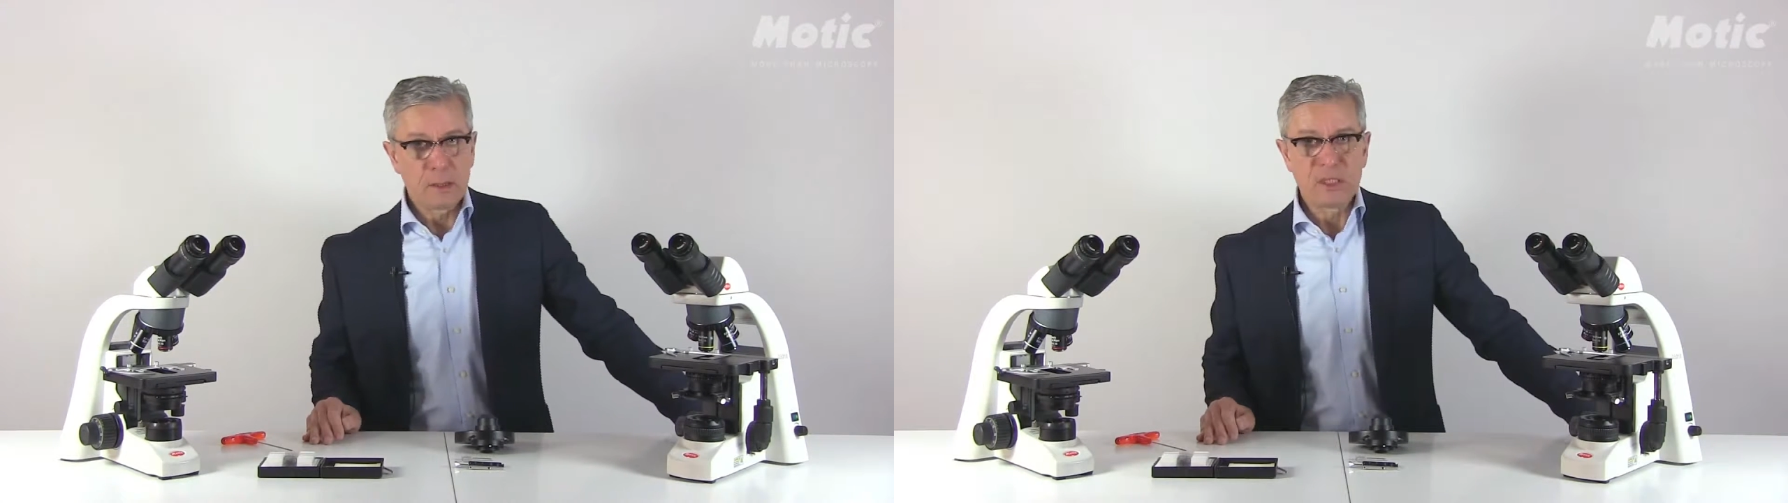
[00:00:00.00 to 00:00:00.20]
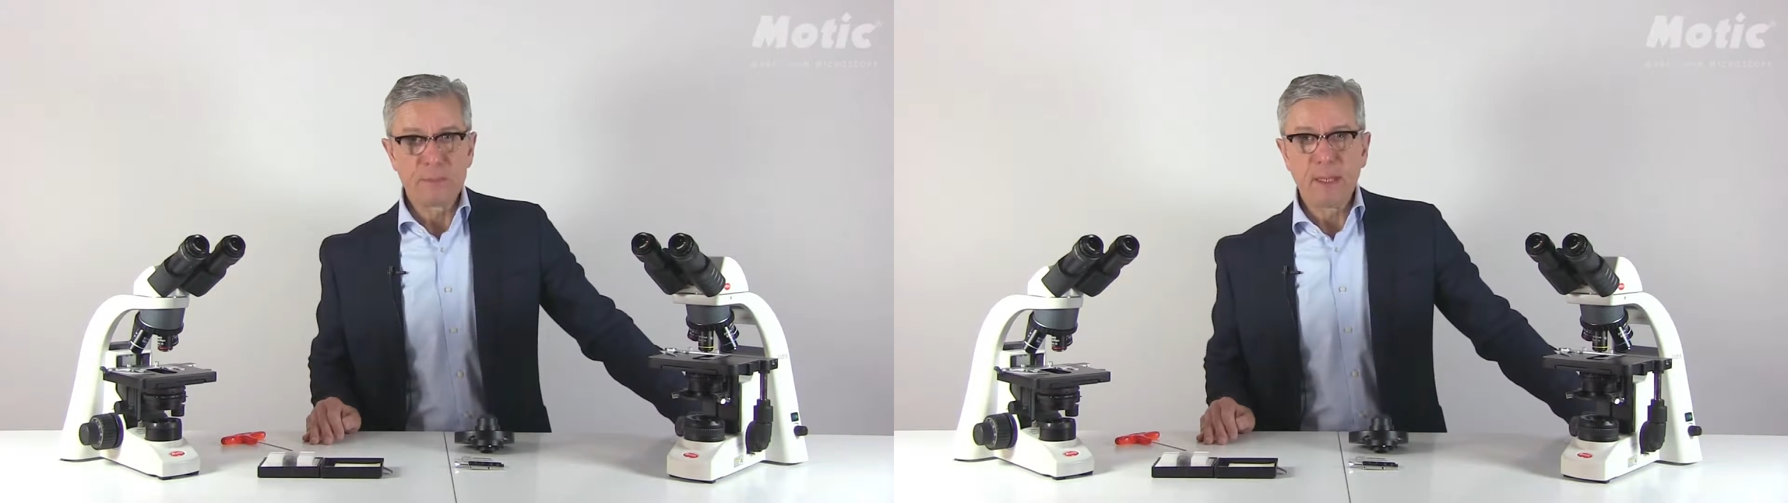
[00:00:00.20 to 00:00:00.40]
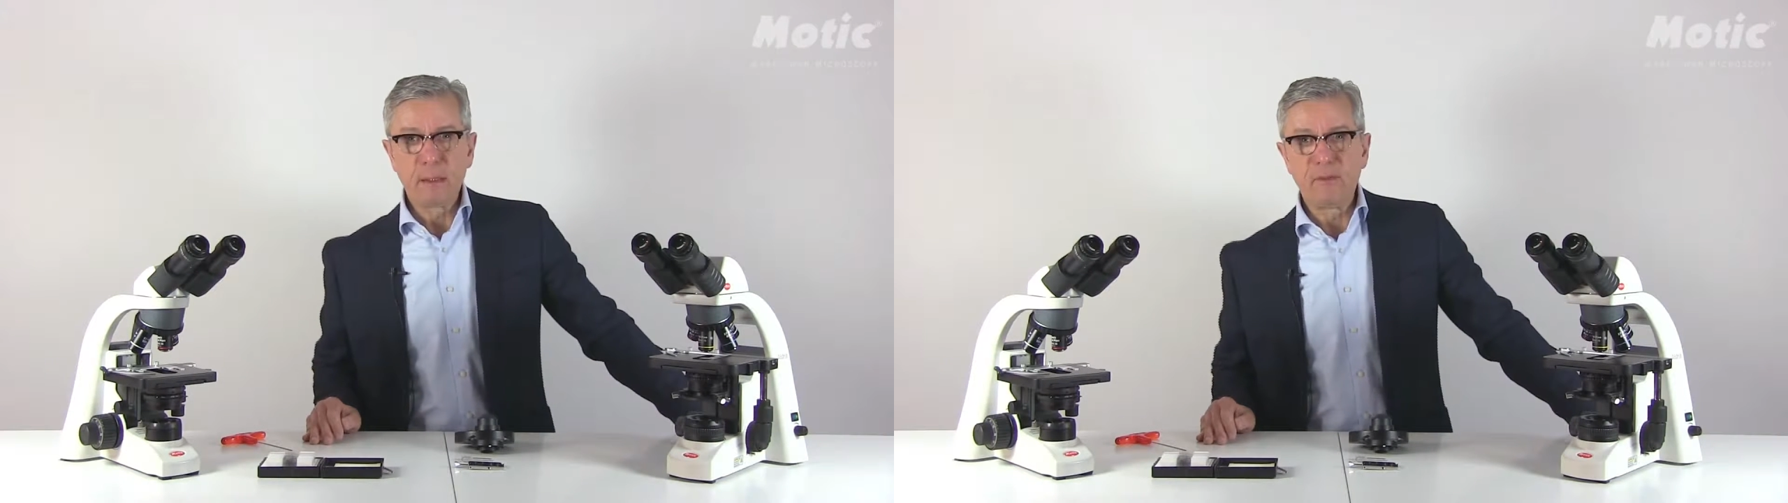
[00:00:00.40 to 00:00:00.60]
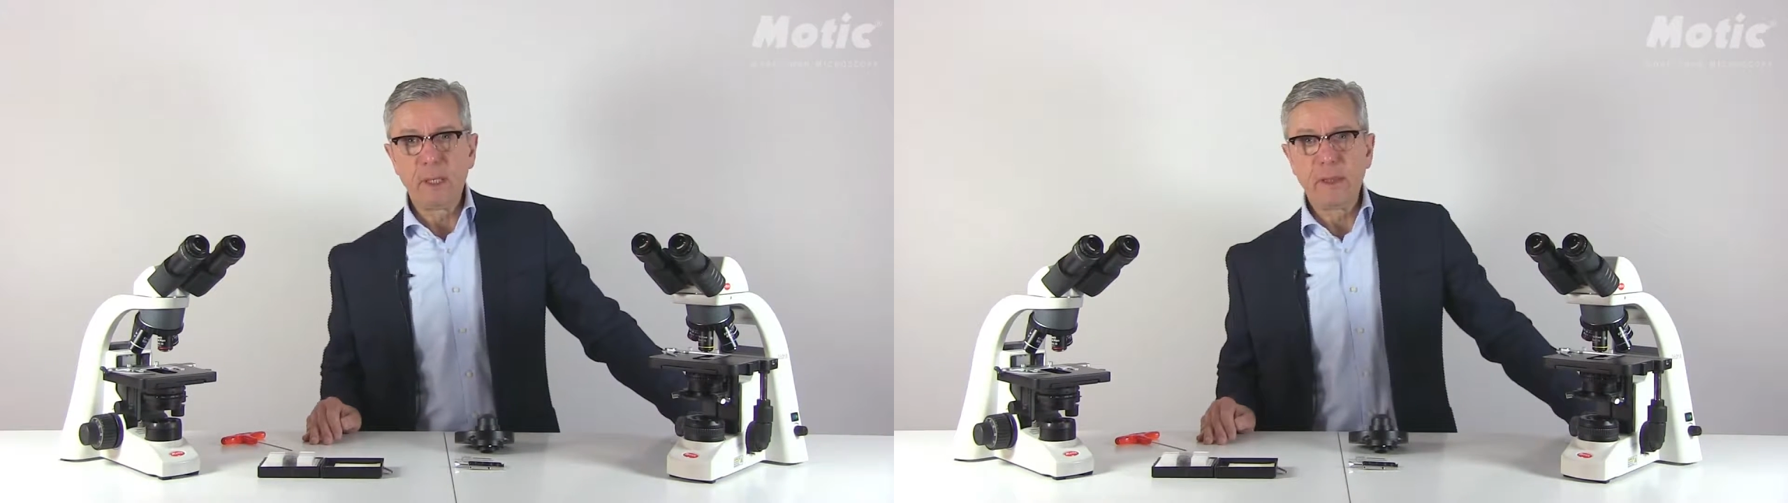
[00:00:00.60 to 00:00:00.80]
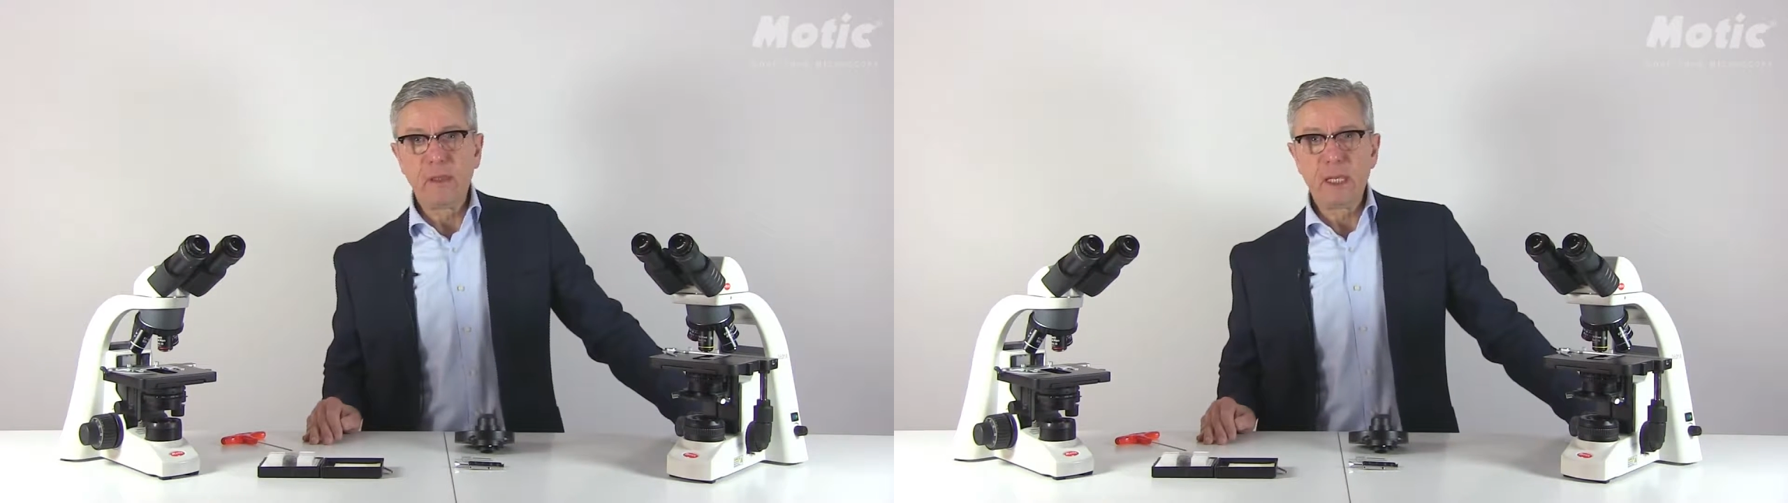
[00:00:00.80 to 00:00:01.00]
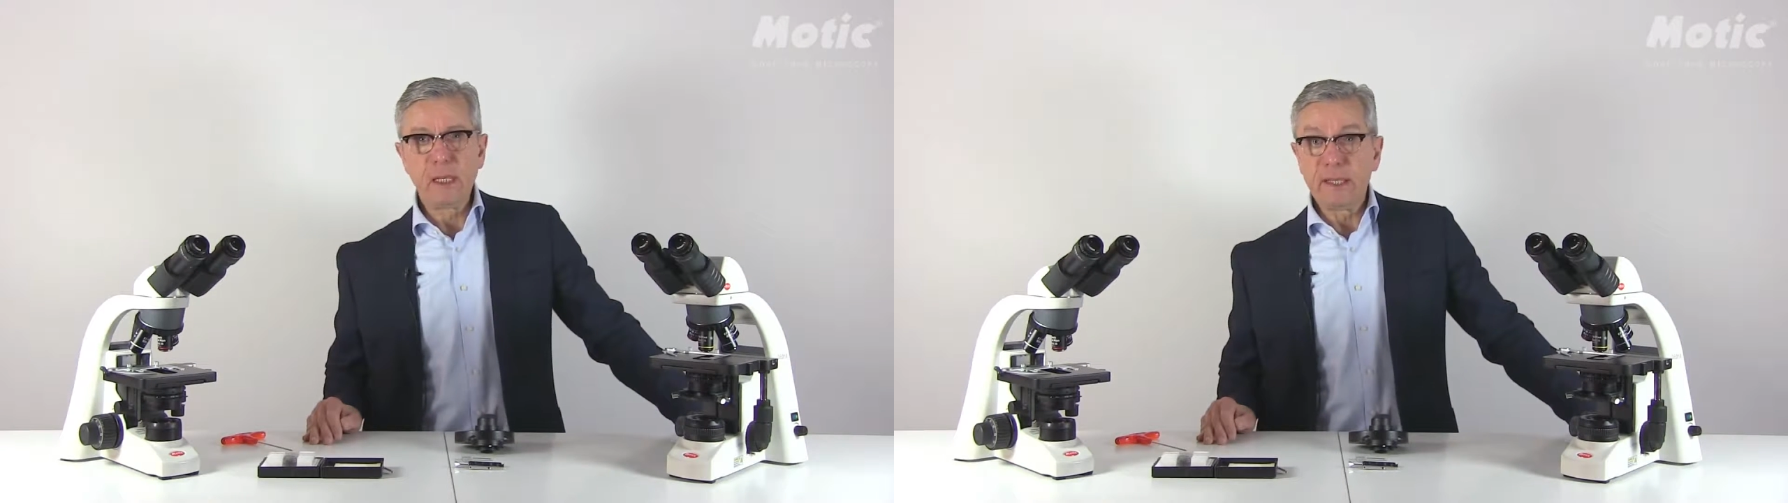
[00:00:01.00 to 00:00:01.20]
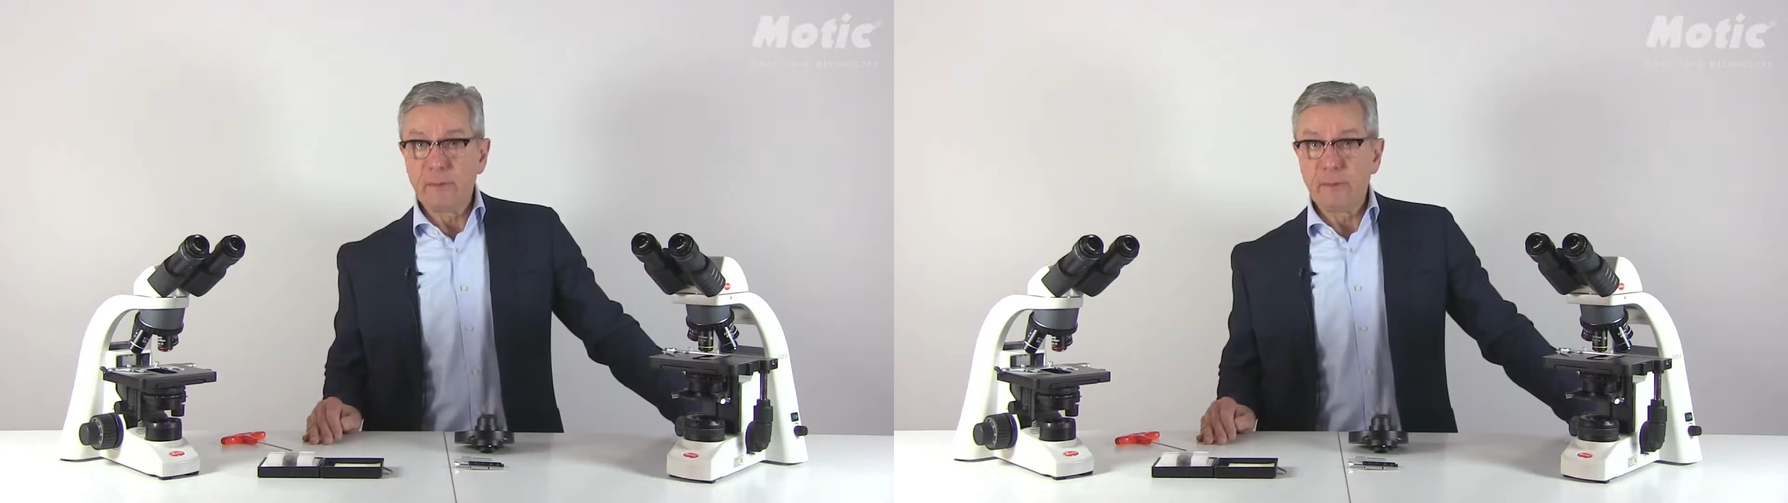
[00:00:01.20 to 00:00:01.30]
respectively the elite